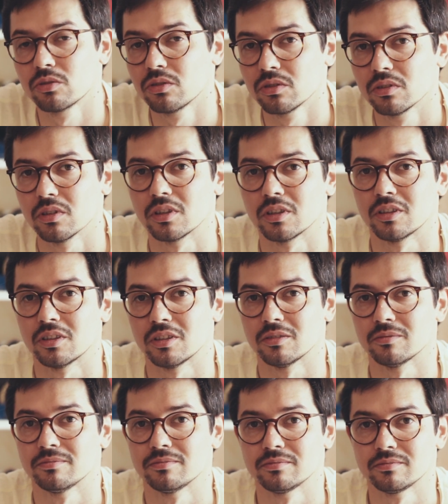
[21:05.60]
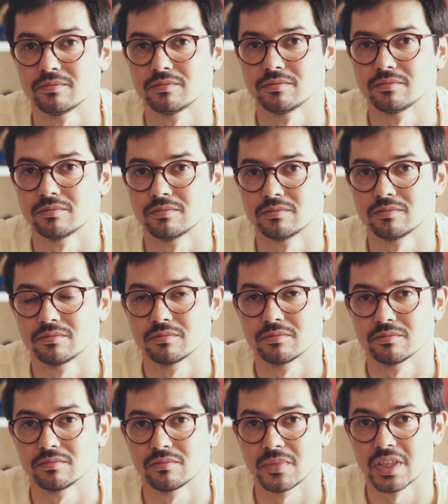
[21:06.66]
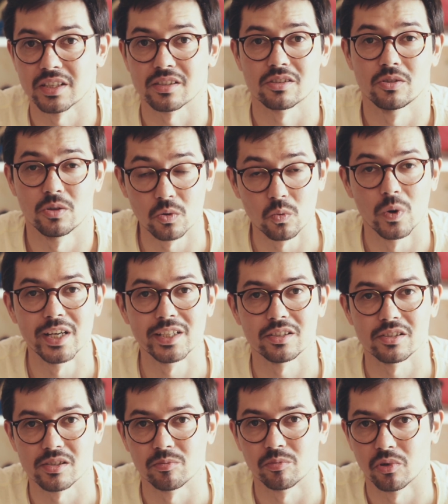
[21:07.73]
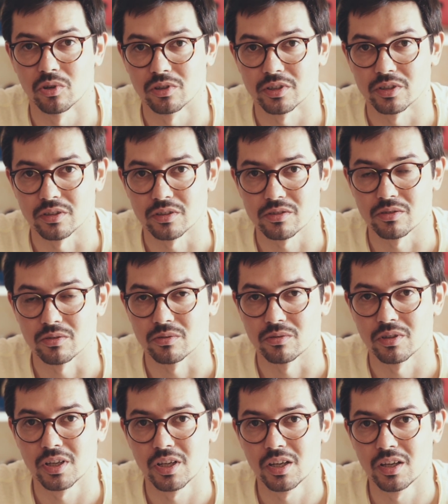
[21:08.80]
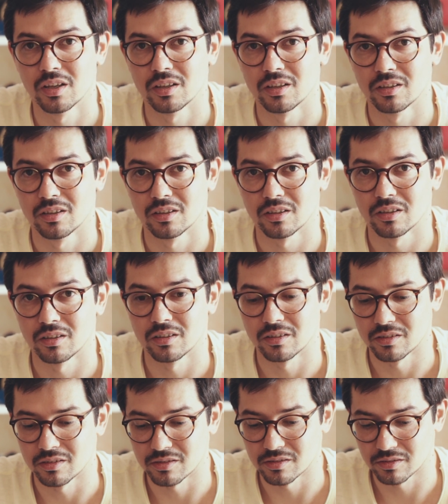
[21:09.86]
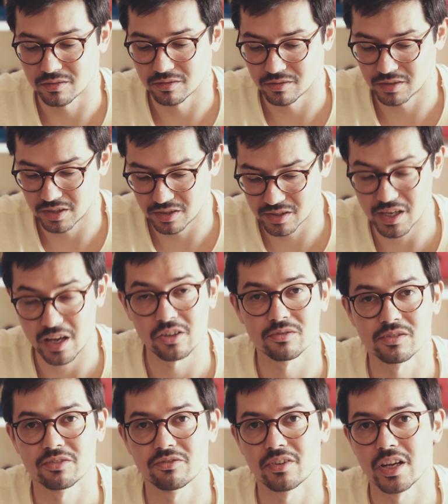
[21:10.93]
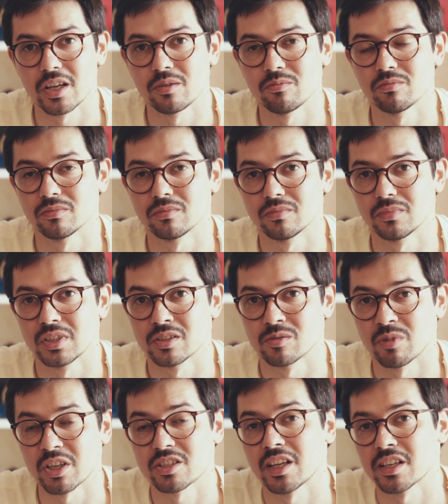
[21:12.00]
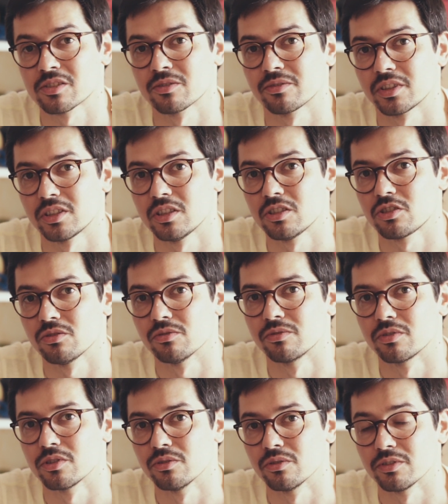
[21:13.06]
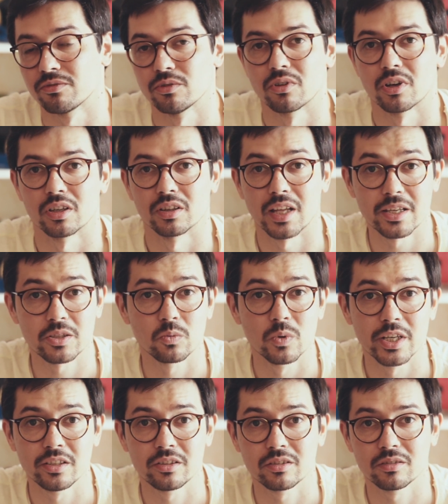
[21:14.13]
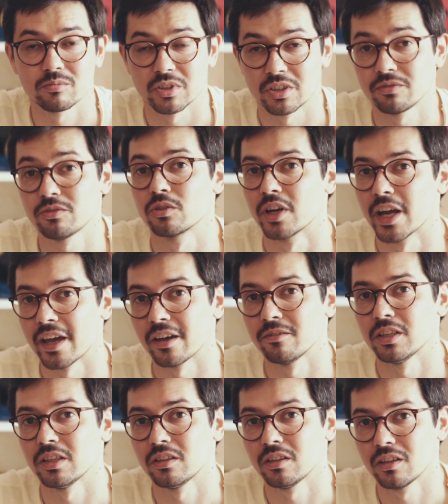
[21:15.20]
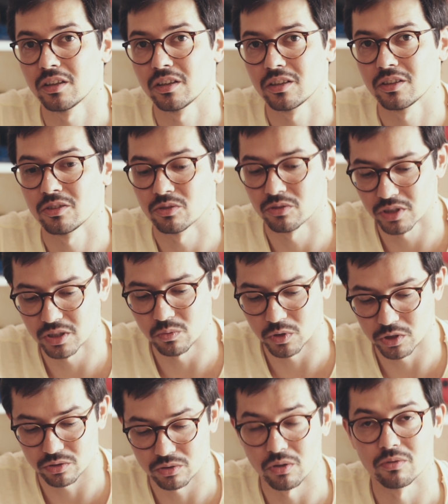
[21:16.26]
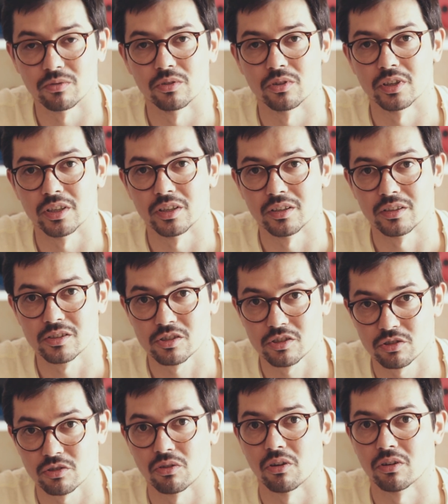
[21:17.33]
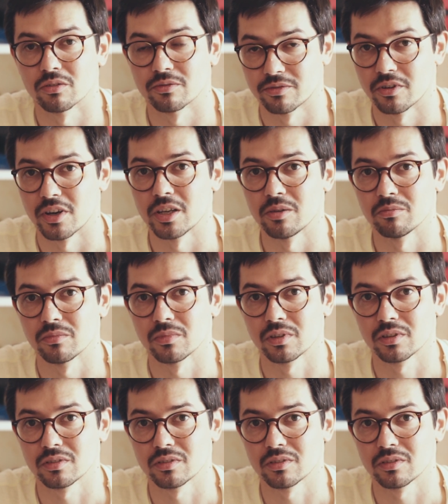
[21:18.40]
rule, yes, your weight is important. So the design of the frame is much less of an issue for you if you are lightweight, but if you're heavy, you really want to go for a strong frame.